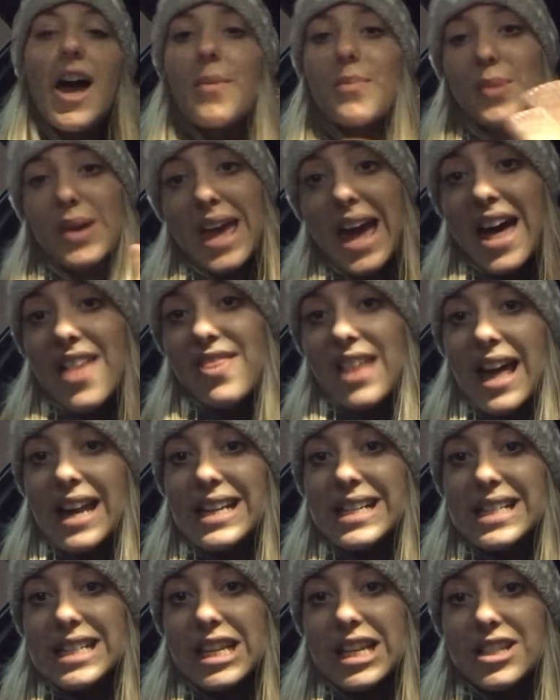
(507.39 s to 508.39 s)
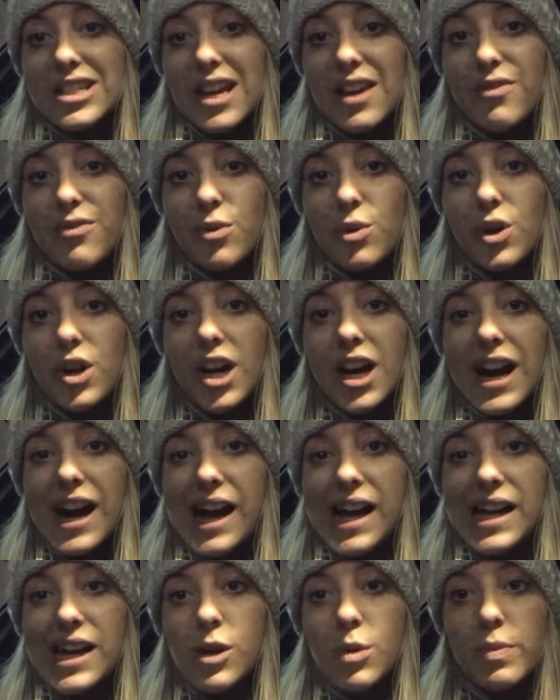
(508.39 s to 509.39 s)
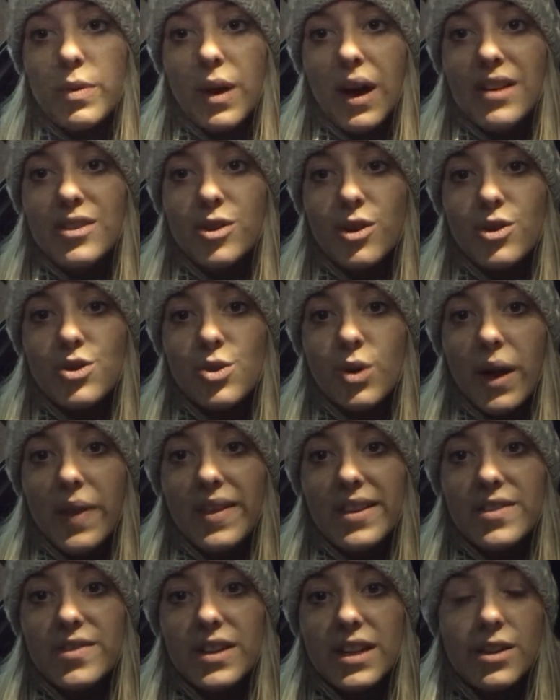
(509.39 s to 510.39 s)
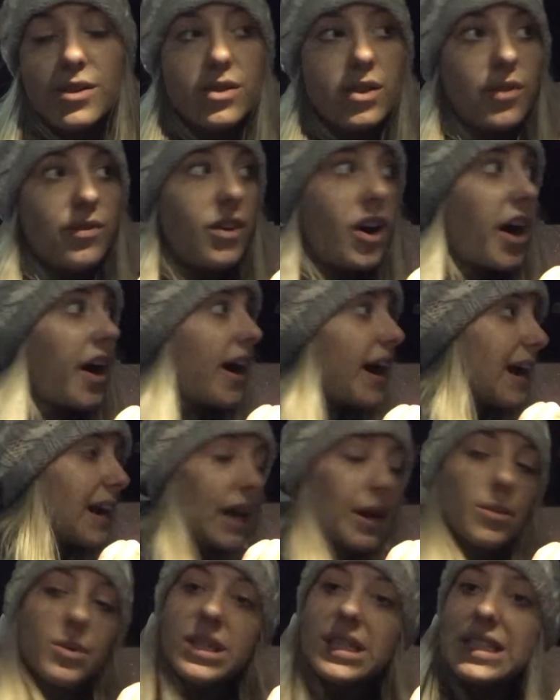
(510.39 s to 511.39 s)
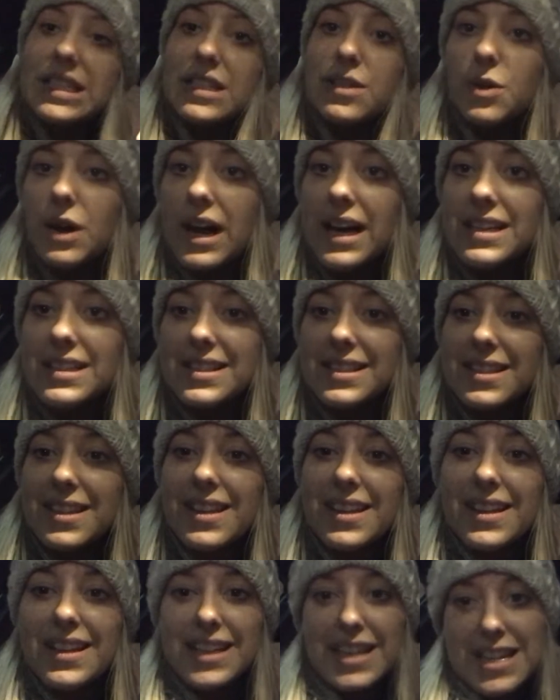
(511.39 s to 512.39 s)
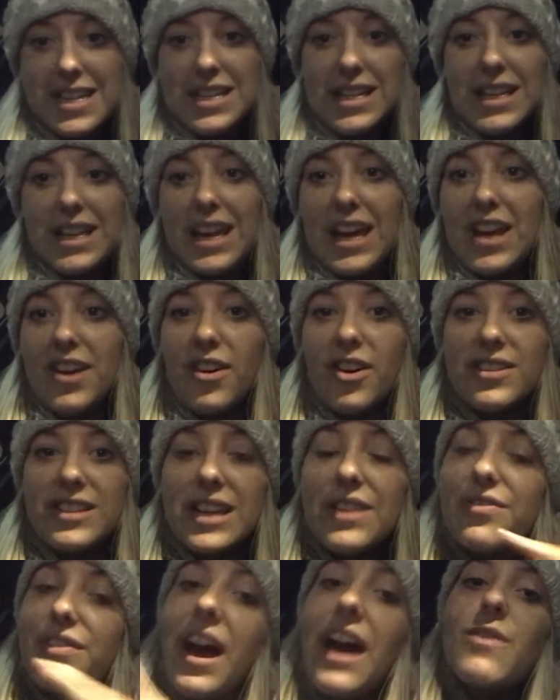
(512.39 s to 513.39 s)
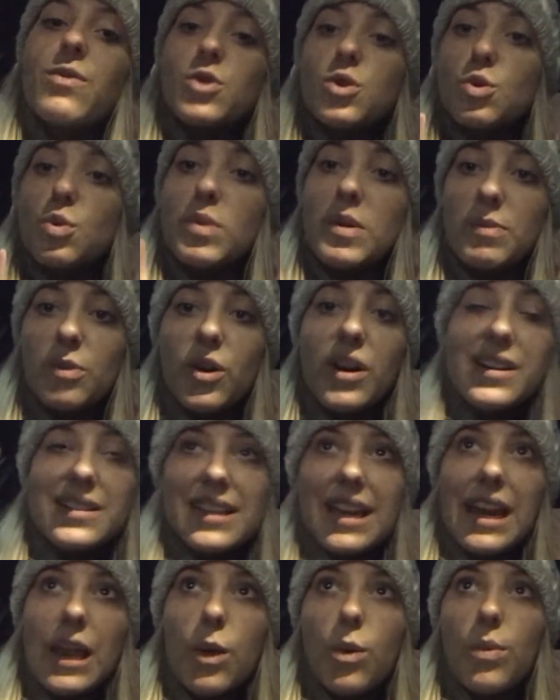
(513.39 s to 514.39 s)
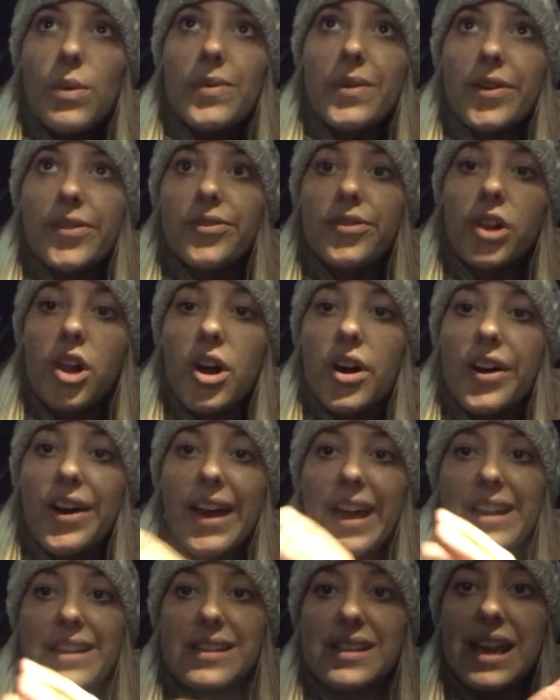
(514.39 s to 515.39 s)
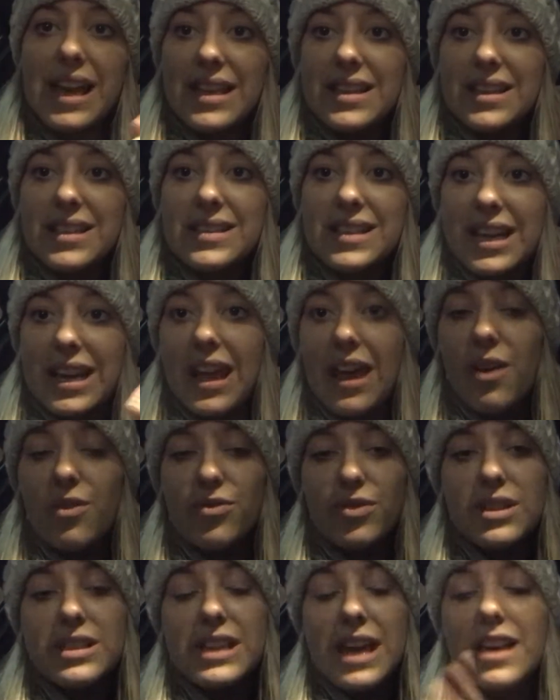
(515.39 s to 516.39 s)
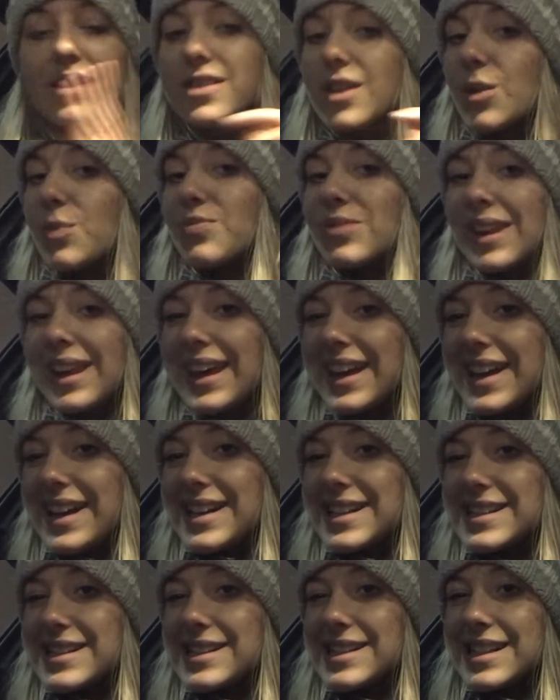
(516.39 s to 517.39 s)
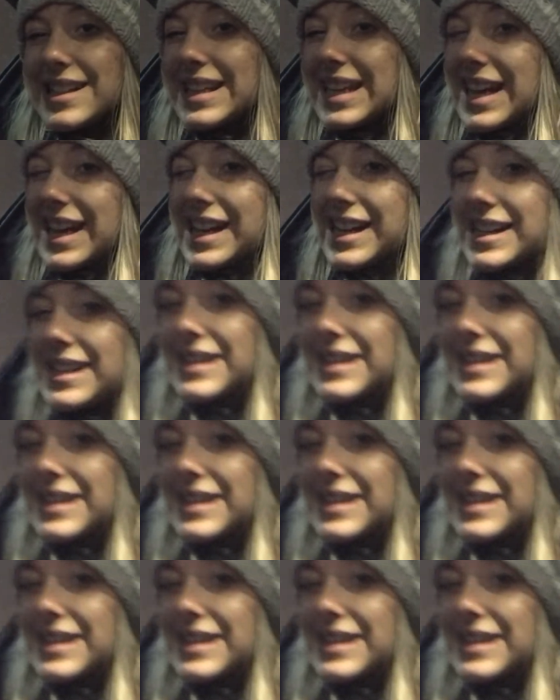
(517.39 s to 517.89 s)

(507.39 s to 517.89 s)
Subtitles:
But yeah, that is day 4. I hope you guys are enjoying this video so far, and I will see you guys on day 5, which will be more exciting. Will be my vlog and exciting outfit day. So see you then.